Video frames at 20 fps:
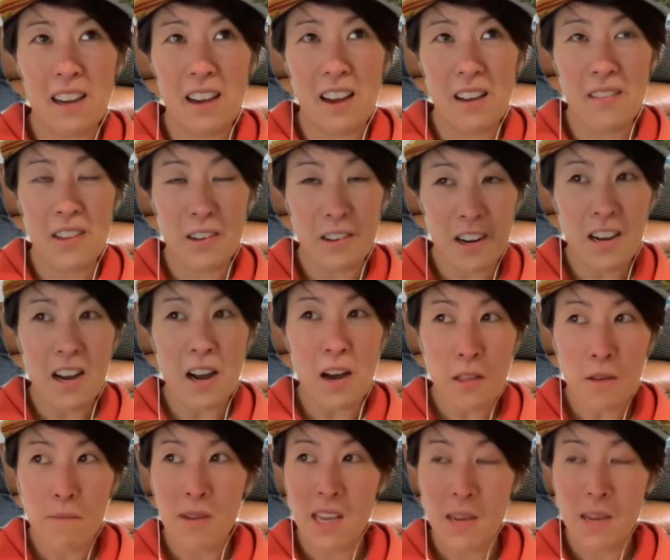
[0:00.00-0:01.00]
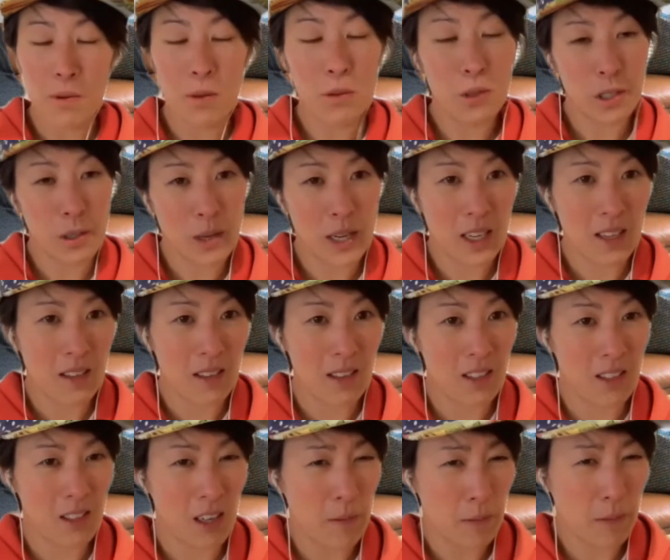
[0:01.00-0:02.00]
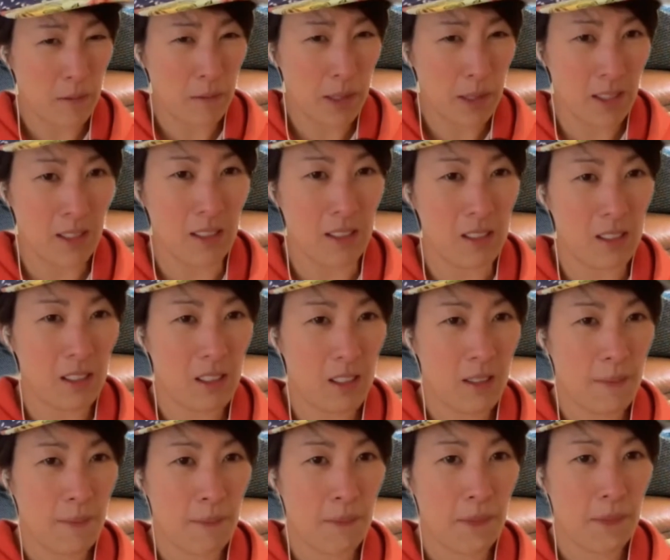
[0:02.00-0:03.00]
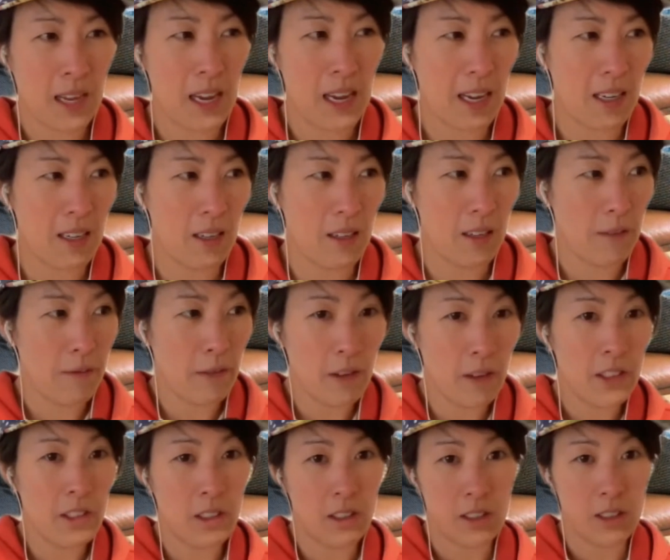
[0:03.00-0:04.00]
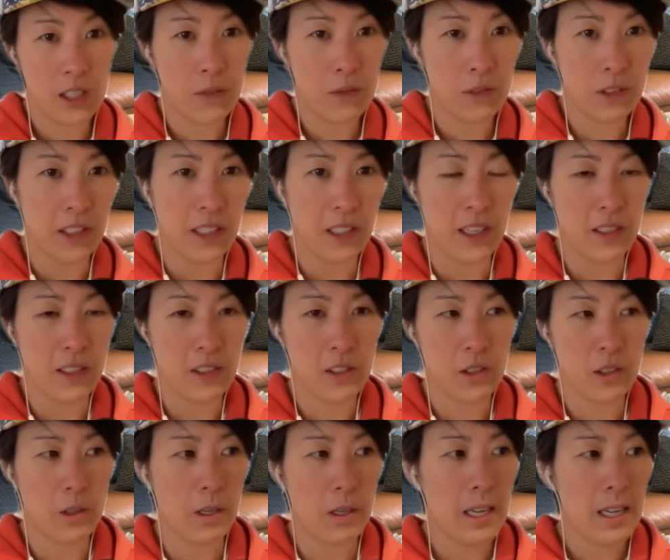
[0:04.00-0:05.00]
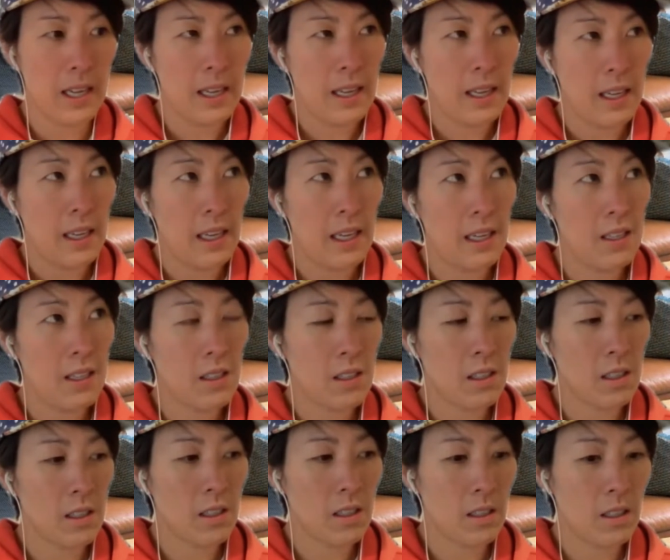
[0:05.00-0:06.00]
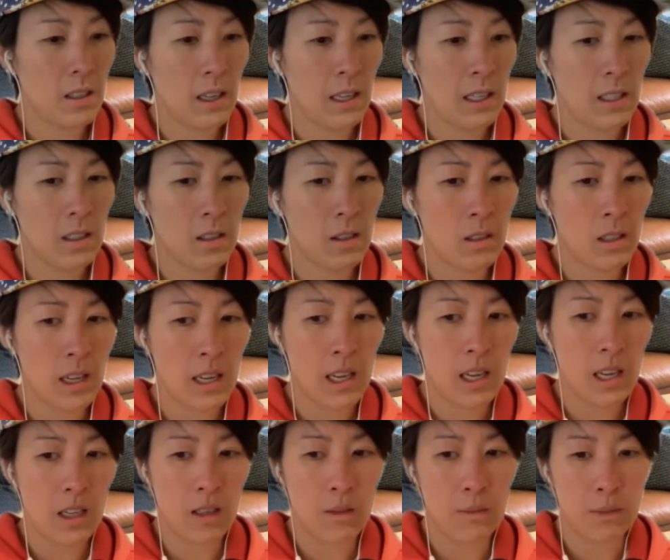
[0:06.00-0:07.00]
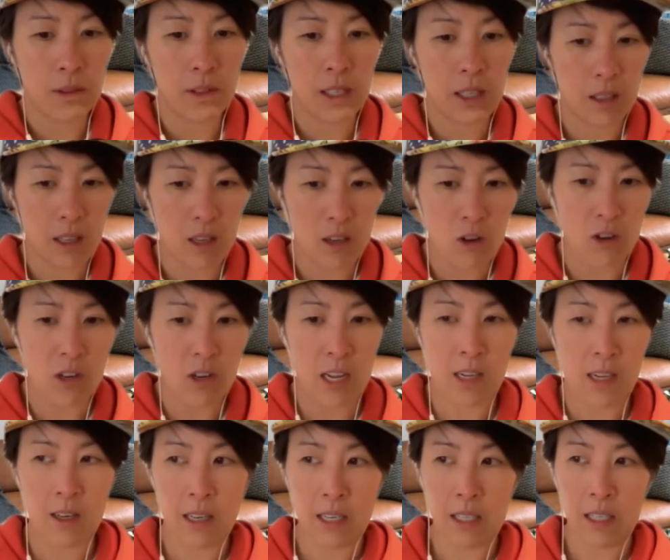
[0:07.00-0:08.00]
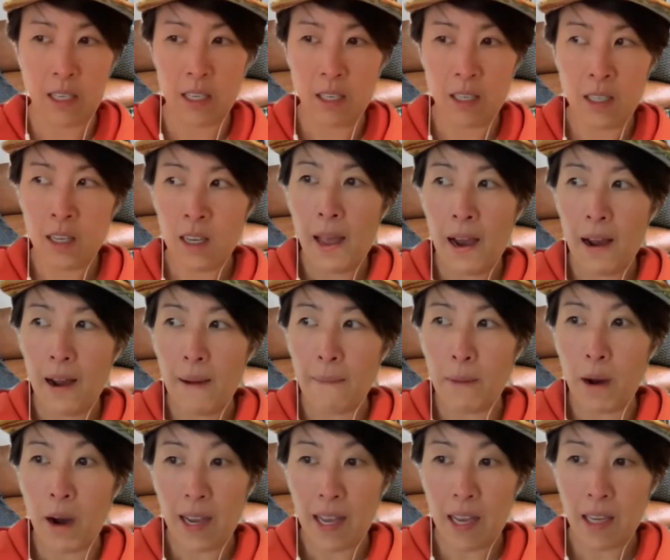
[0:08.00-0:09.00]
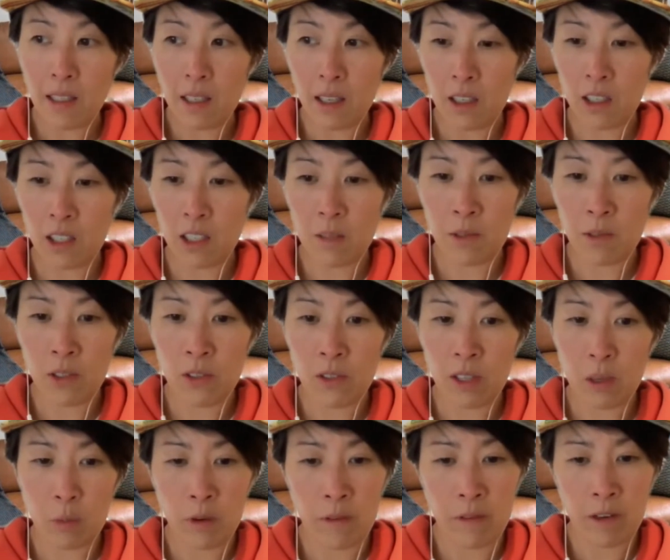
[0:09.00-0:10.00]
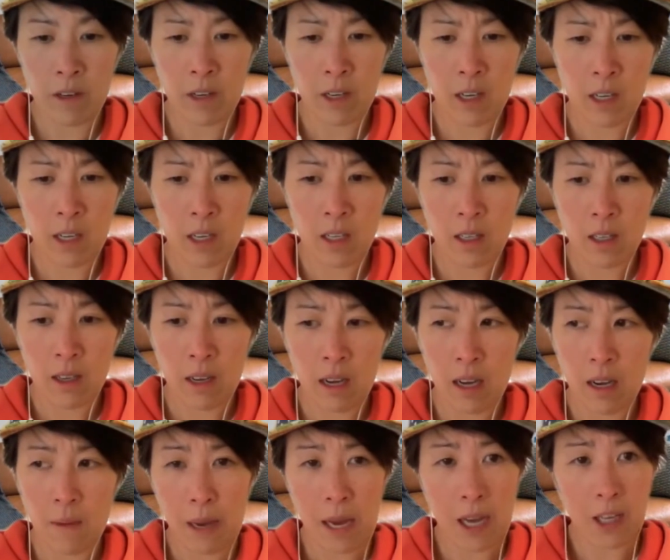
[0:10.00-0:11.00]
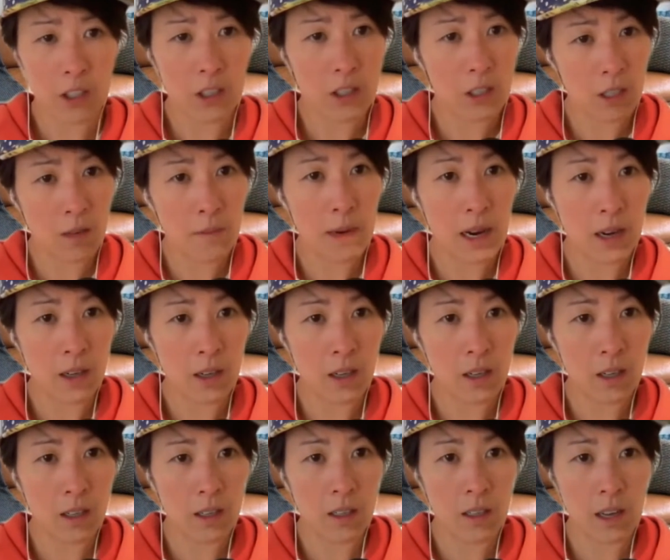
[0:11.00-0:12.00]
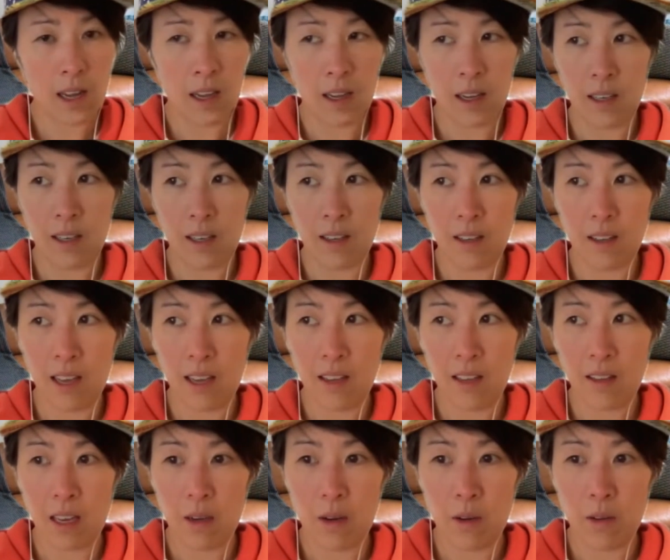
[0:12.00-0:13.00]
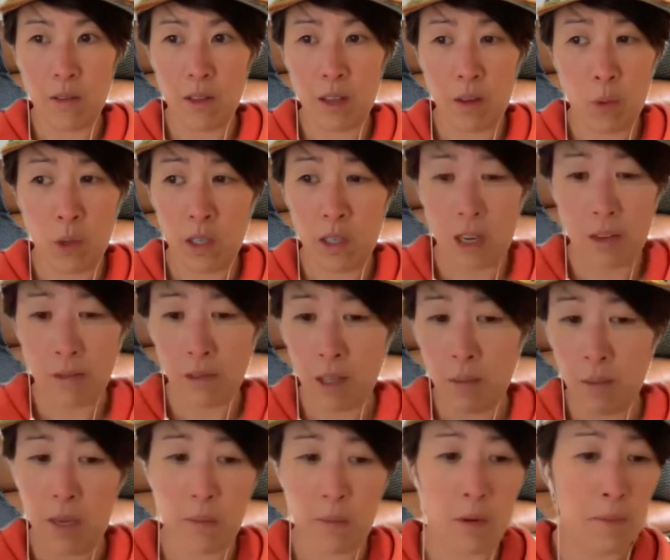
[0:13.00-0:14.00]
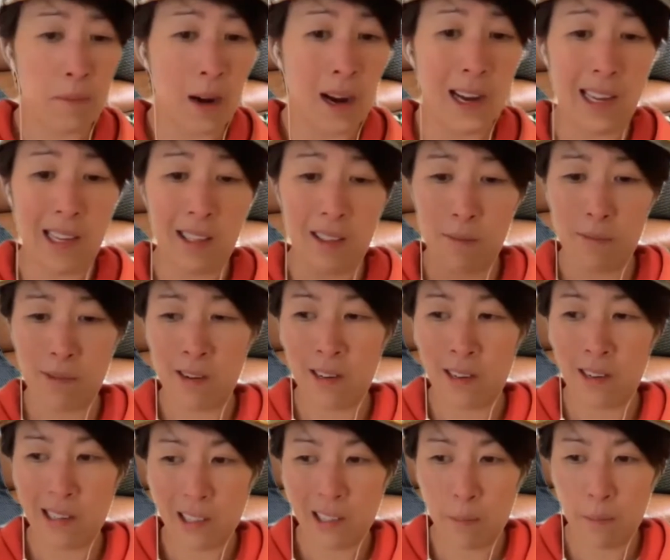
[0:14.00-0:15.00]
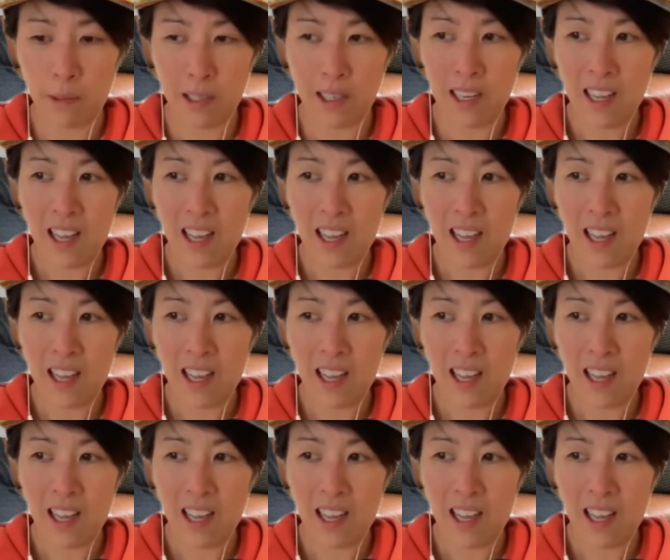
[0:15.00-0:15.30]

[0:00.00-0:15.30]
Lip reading: there are other people doing this type of business, and they're very successful in it. So it's not a completely unique idea. I had customers that were very passionate about it, and they were definitely people buying the product. But